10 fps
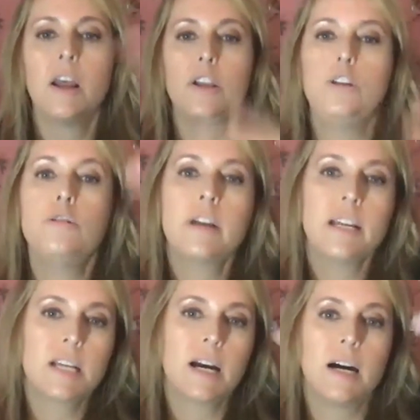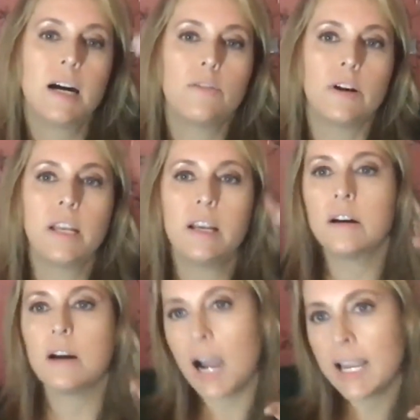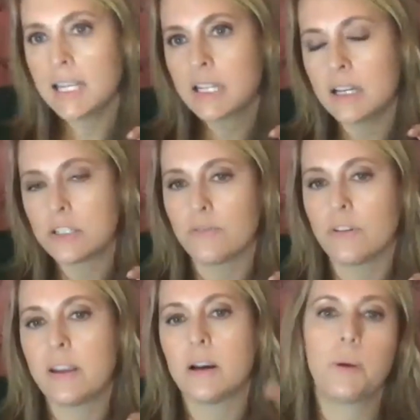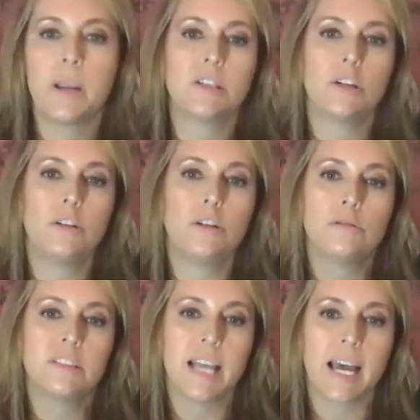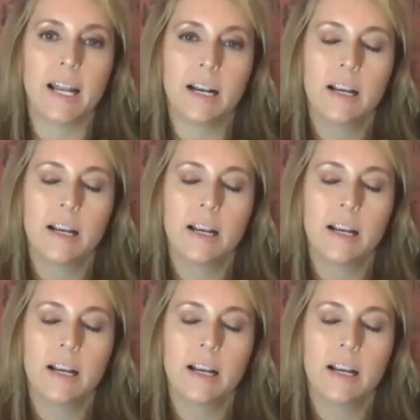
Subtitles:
you get to hunt over here, I get to hunt over there, we get to use that